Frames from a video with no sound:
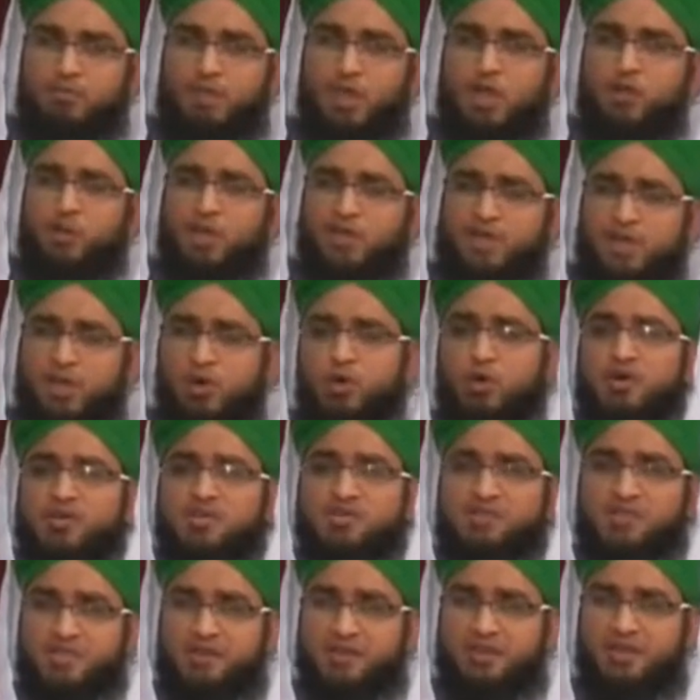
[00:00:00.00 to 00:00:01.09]
It was a
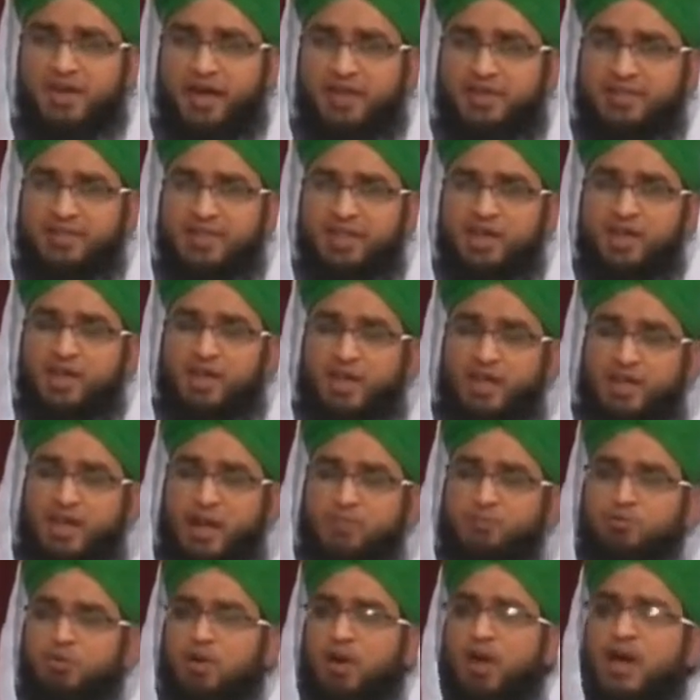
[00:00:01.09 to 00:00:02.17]
coincidence, and they
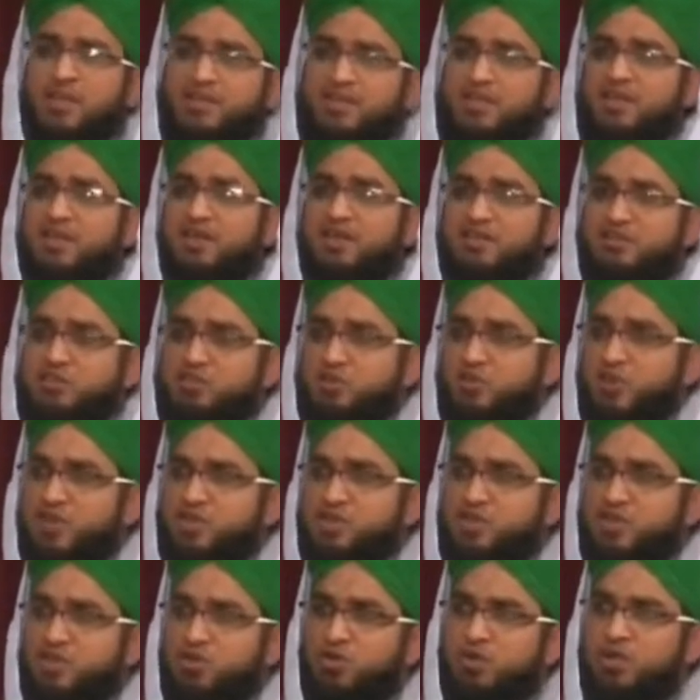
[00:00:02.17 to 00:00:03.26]
kept on asking us this
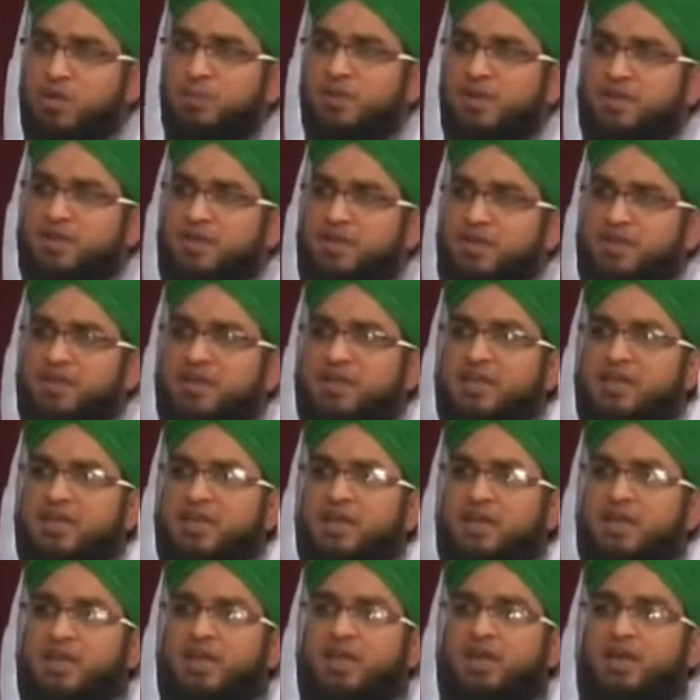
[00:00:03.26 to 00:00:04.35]
question, or they basically
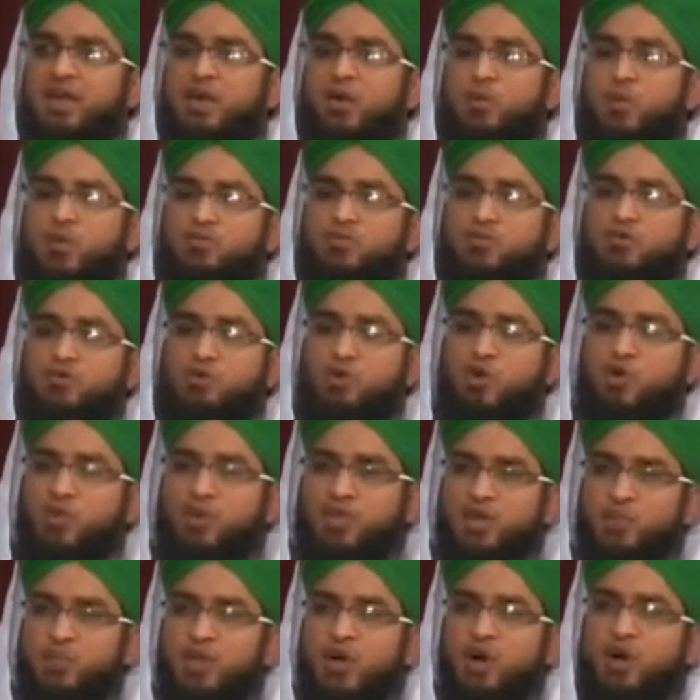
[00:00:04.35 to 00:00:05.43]
wanted to know
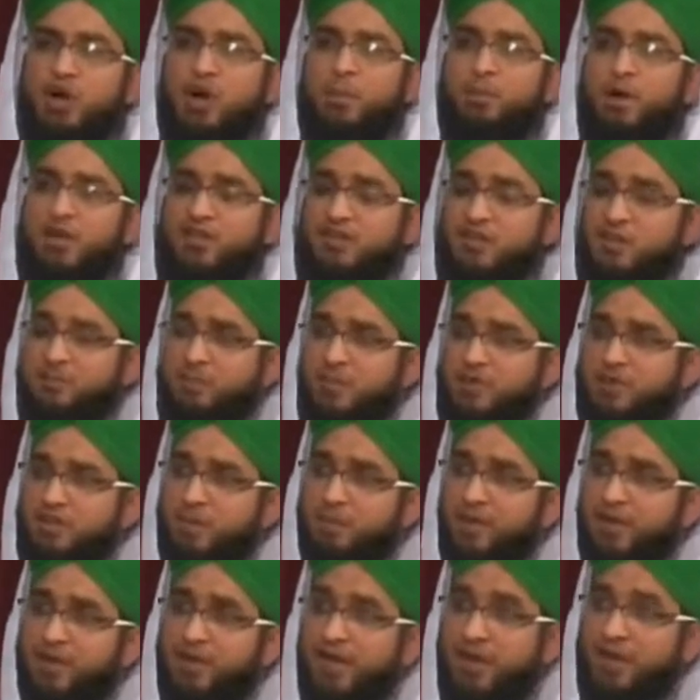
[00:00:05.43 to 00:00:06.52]
whether we are going to participate in the
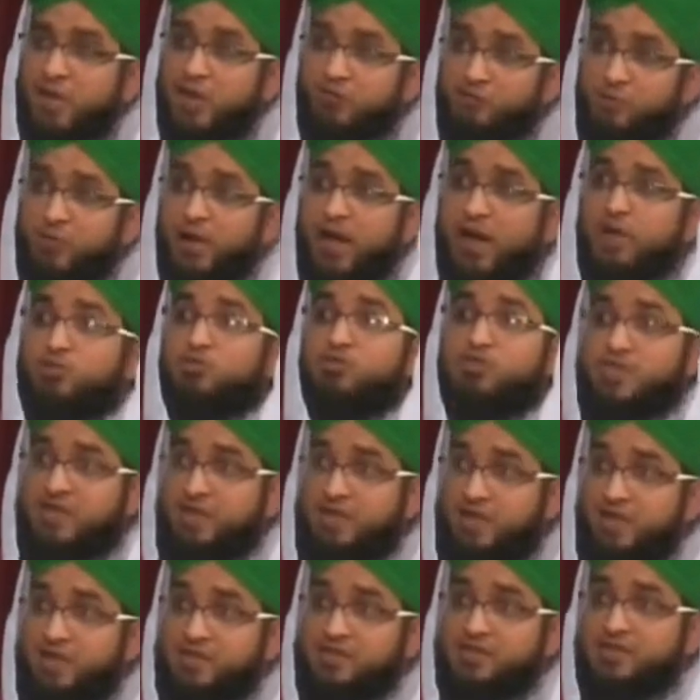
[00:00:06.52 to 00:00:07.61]
battle, and if we had to say
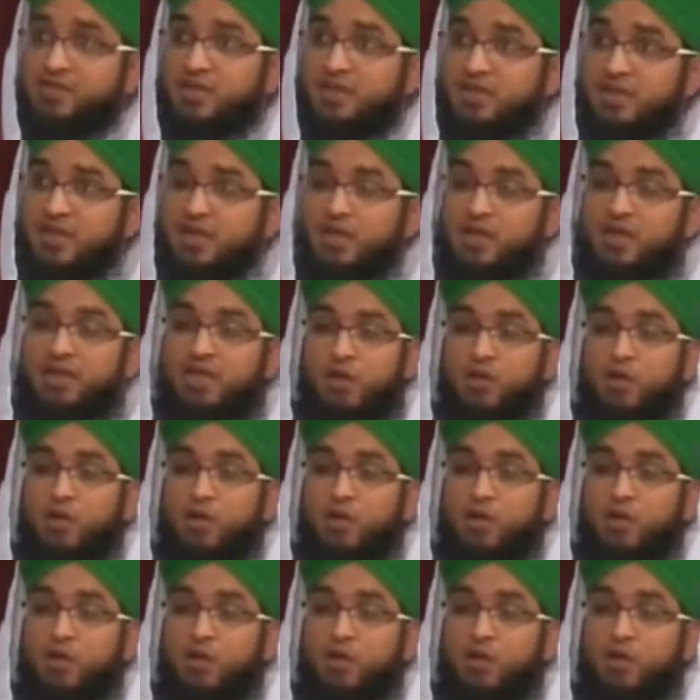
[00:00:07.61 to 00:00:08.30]
yes, then